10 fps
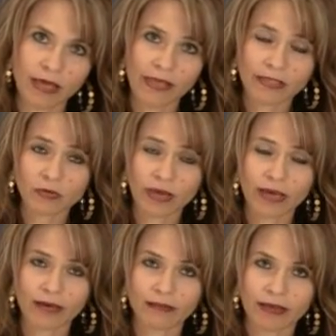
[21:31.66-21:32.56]
And that's
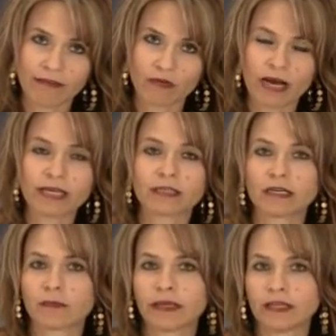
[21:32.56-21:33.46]
okay. They have a right to
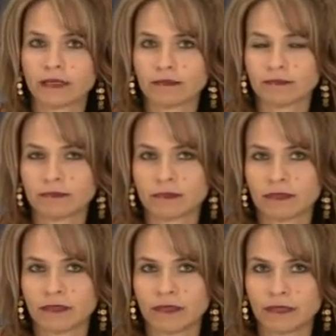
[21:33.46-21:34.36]
their opinion.
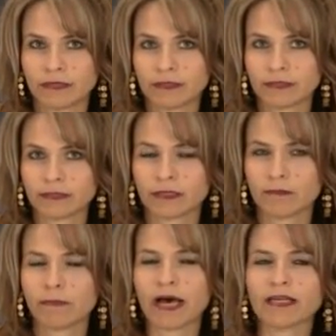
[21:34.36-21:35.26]

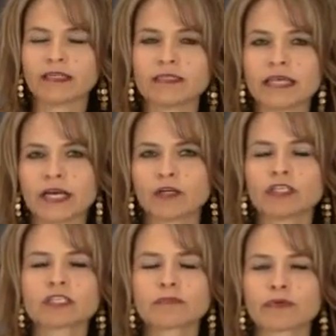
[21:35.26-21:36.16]
But does their
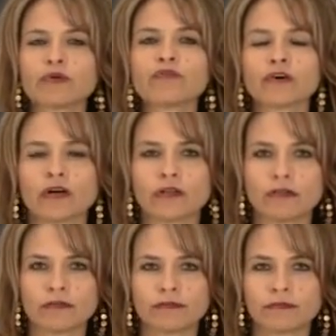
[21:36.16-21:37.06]
disapproval